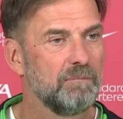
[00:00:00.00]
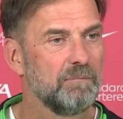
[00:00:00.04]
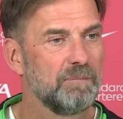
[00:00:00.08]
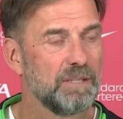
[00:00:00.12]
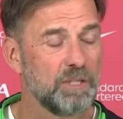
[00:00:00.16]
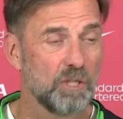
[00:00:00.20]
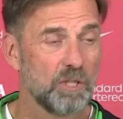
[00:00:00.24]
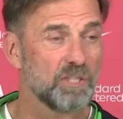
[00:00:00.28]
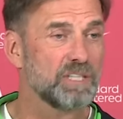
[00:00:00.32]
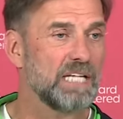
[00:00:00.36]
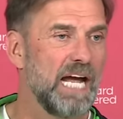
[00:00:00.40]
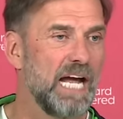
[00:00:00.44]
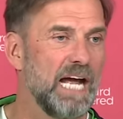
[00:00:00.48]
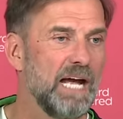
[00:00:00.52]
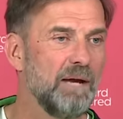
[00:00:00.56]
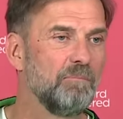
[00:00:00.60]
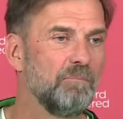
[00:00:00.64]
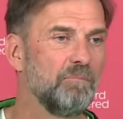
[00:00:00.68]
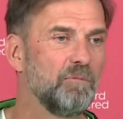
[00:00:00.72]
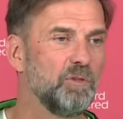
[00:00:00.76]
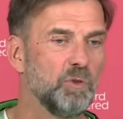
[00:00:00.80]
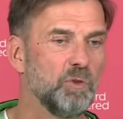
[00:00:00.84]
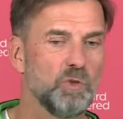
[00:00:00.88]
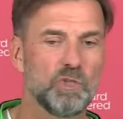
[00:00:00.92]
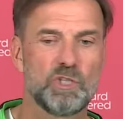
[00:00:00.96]
because
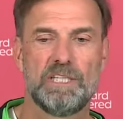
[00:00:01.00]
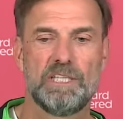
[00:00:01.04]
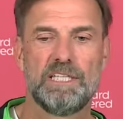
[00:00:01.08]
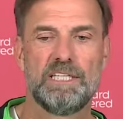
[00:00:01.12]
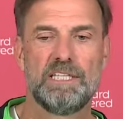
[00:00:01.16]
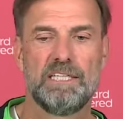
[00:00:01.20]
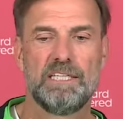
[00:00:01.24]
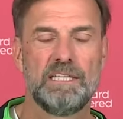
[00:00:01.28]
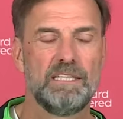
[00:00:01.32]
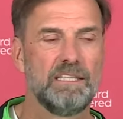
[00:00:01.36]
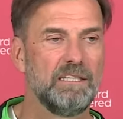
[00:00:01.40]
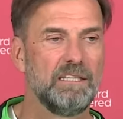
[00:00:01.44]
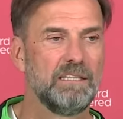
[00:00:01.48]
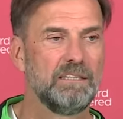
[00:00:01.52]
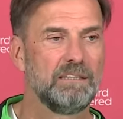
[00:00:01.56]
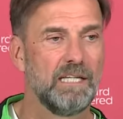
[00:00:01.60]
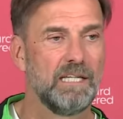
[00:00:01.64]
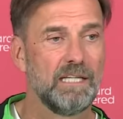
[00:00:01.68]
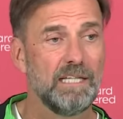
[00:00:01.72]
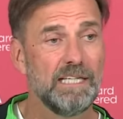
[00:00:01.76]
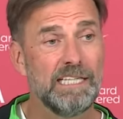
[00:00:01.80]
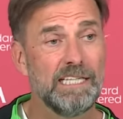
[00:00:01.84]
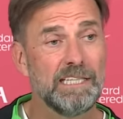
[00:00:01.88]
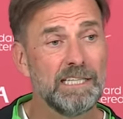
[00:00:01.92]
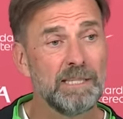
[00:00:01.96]
I'm usually
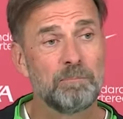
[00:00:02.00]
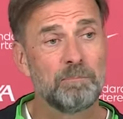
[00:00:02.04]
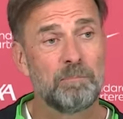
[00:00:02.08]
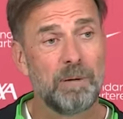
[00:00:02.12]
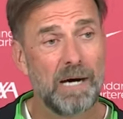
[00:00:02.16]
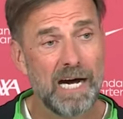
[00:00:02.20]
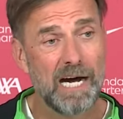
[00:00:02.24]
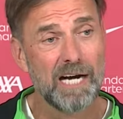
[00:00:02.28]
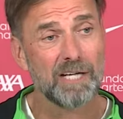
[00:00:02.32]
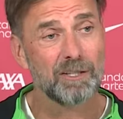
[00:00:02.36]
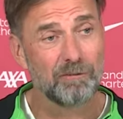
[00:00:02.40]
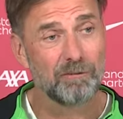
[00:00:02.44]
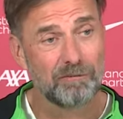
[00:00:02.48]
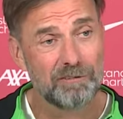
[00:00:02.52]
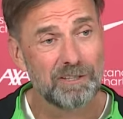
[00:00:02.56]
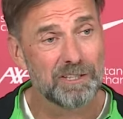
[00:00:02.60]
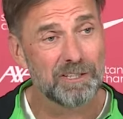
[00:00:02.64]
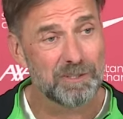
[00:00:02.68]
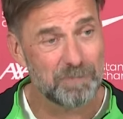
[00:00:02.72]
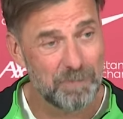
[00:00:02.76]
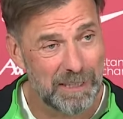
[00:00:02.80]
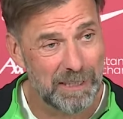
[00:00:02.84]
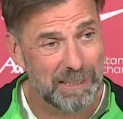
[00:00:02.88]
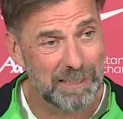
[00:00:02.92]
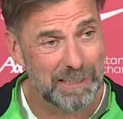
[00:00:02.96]
the leading part of
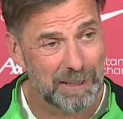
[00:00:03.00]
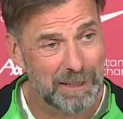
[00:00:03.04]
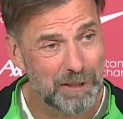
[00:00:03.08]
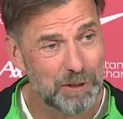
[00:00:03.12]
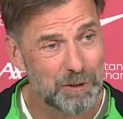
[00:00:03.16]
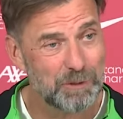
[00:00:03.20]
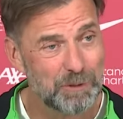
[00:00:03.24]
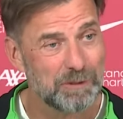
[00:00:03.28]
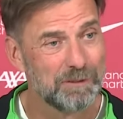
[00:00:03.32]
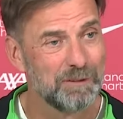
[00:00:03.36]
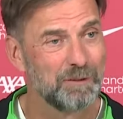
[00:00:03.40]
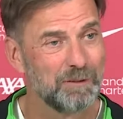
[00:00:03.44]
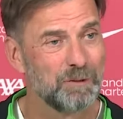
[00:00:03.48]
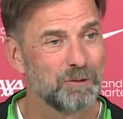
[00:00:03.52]
these meetings.